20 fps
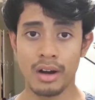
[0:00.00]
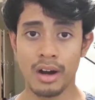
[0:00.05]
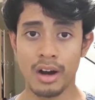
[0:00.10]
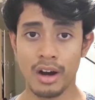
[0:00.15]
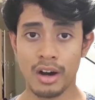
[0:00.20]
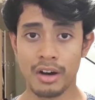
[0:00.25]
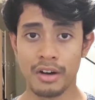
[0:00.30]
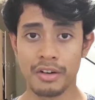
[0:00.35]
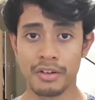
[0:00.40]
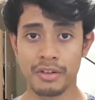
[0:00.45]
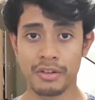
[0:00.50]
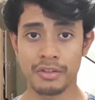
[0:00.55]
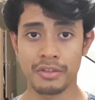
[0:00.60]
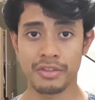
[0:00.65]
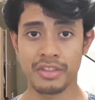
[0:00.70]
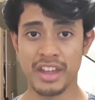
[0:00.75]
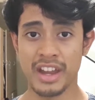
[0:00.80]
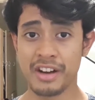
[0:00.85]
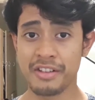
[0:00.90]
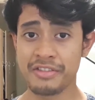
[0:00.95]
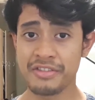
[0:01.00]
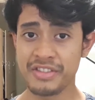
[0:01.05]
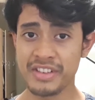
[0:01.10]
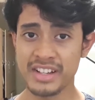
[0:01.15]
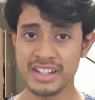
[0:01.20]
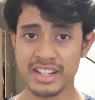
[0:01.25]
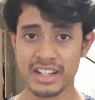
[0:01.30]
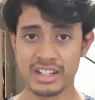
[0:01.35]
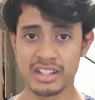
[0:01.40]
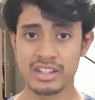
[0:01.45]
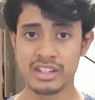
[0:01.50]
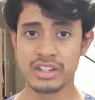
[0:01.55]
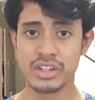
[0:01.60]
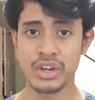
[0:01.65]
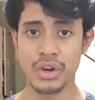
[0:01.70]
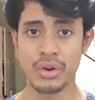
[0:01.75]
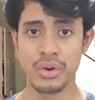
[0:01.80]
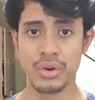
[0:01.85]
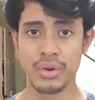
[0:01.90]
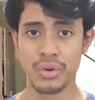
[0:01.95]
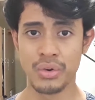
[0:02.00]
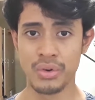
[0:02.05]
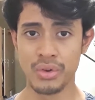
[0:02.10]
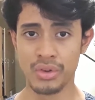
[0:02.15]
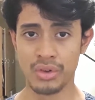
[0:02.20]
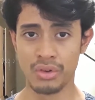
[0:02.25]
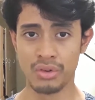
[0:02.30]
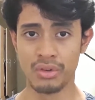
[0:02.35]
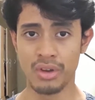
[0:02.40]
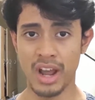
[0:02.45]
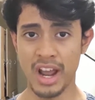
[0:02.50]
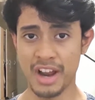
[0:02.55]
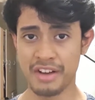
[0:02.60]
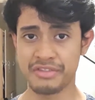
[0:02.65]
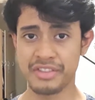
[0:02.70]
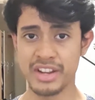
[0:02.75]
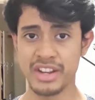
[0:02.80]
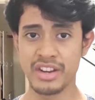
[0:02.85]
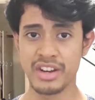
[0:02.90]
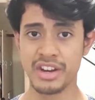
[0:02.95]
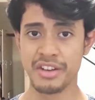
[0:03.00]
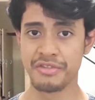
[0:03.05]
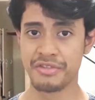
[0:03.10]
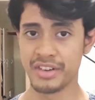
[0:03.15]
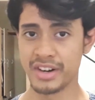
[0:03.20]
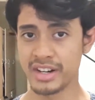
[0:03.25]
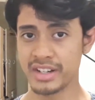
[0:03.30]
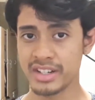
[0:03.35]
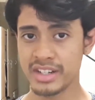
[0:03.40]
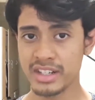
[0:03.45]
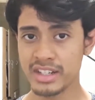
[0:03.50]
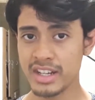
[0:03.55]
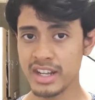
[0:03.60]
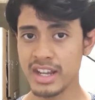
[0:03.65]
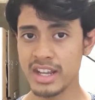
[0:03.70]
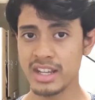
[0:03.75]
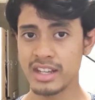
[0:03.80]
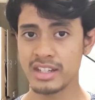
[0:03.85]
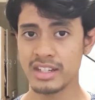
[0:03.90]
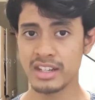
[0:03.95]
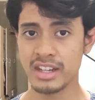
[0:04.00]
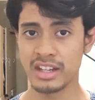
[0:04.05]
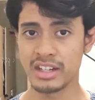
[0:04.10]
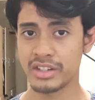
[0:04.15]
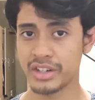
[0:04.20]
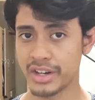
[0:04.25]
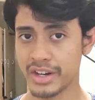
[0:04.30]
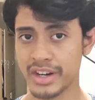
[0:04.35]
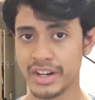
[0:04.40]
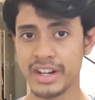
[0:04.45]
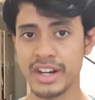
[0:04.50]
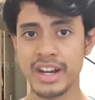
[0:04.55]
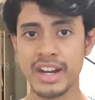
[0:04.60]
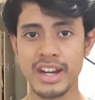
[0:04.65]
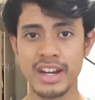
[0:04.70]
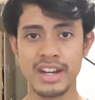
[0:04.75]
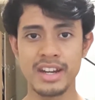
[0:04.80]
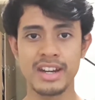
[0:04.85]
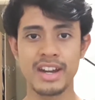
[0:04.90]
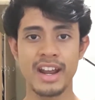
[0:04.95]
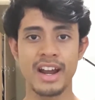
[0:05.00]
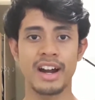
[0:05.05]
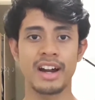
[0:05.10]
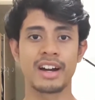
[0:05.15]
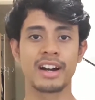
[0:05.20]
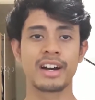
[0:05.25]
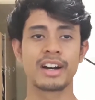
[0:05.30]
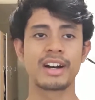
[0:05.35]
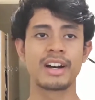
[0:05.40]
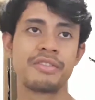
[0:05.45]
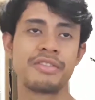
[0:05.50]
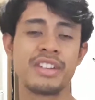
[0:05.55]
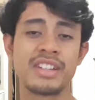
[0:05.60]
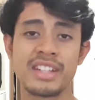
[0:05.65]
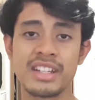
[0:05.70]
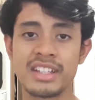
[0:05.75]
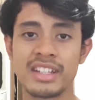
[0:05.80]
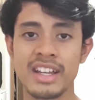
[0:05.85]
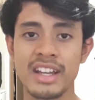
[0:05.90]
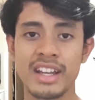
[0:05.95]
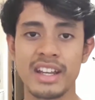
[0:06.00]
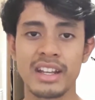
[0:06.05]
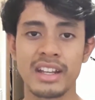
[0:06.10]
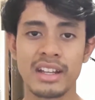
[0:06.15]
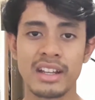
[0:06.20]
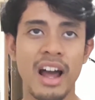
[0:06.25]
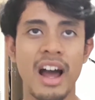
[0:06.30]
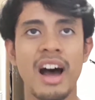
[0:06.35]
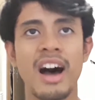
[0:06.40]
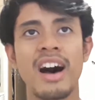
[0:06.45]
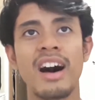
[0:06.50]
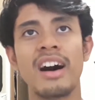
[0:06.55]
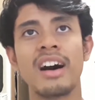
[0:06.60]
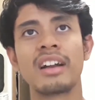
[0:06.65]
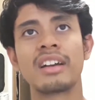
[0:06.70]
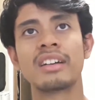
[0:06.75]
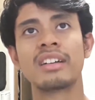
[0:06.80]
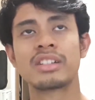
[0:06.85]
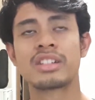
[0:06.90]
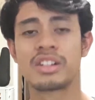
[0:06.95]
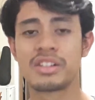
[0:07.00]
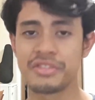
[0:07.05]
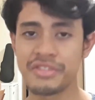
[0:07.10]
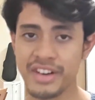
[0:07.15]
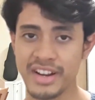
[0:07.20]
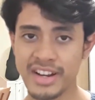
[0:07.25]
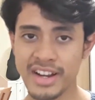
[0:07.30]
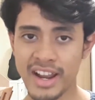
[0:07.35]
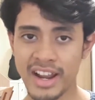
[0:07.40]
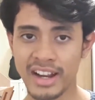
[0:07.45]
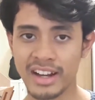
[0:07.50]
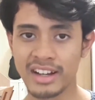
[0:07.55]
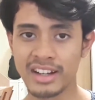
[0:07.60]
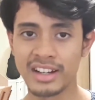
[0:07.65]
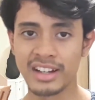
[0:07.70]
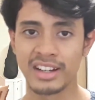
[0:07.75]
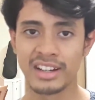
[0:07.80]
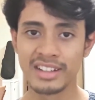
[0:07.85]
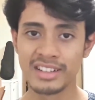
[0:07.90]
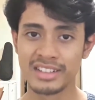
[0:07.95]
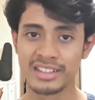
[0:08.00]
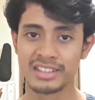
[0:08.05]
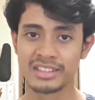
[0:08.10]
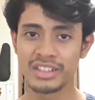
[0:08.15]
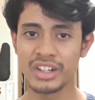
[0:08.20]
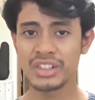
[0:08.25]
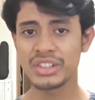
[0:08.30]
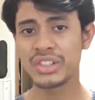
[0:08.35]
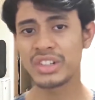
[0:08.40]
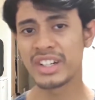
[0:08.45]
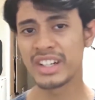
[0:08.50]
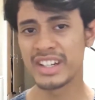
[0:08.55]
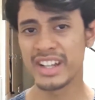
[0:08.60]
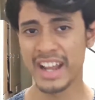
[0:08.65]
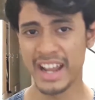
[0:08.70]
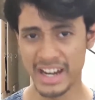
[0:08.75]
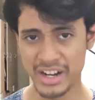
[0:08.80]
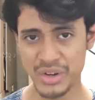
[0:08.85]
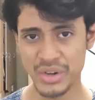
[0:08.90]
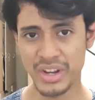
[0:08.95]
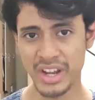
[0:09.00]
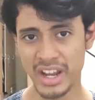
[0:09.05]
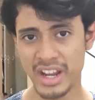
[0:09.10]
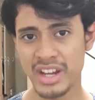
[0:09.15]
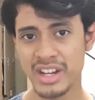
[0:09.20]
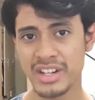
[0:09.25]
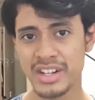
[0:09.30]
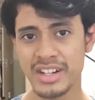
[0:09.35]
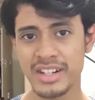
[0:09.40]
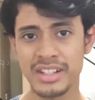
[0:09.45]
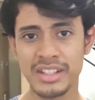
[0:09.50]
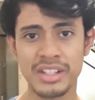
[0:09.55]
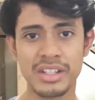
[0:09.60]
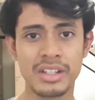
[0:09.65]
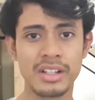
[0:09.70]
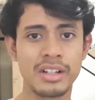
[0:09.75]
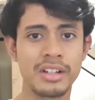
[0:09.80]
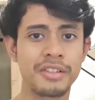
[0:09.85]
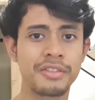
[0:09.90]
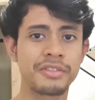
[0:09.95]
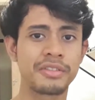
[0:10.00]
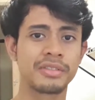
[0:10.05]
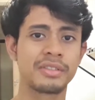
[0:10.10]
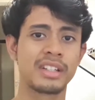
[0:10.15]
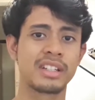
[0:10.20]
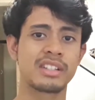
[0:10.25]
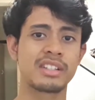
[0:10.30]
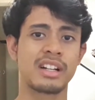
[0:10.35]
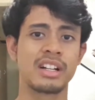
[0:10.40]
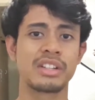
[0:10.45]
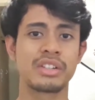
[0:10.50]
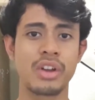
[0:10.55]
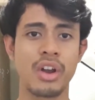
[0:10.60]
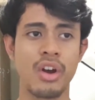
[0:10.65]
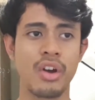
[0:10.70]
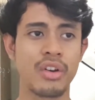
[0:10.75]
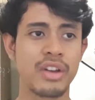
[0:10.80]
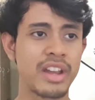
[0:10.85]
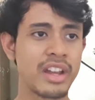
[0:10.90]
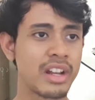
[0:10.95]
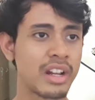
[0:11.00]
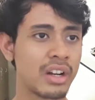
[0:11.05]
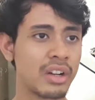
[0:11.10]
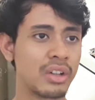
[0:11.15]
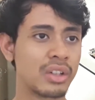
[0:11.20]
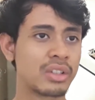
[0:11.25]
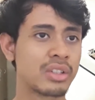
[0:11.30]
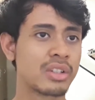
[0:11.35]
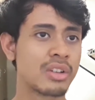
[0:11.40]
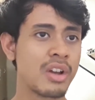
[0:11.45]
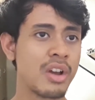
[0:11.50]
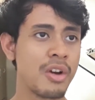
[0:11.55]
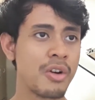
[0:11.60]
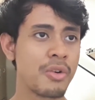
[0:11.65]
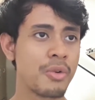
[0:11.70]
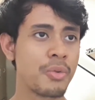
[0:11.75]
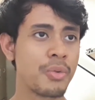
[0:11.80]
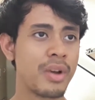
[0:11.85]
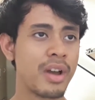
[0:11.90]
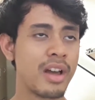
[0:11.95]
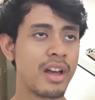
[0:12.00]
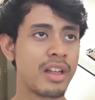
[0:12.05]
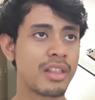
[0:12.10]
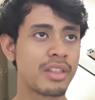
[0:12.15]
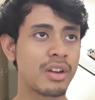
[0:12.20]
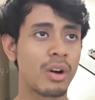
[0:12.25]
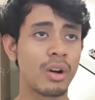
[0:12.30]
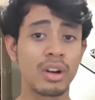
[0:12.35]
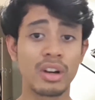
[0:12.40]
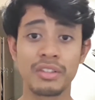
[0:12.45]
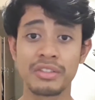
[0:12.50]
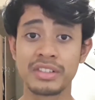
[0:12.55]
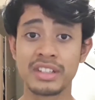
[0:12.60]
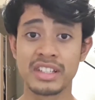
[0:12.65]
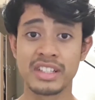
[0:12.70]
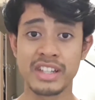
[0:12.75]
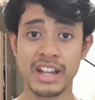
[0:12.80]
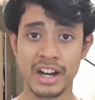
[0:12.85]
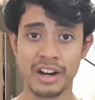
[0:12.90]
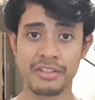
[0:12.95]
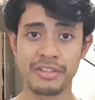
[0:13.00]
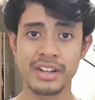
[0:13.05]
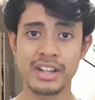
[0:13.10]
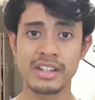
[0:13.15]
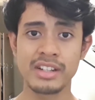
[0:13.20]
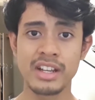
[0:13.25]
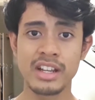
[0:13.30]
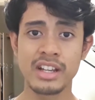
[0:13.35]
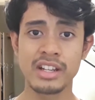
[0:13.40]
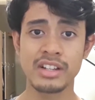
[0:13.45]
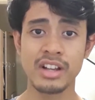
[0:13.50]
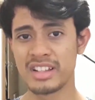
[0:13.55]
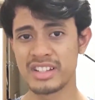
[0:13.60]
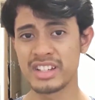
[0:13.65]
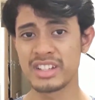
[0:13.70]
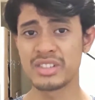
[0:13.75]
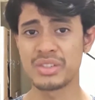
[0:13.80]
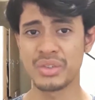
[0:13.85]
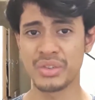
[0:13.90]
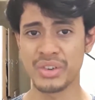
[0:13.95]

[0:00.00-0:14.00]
of their visits to every universities in Turkey, they are visiting and surveying not only the educational stuff, it also includes with all of the services. Is it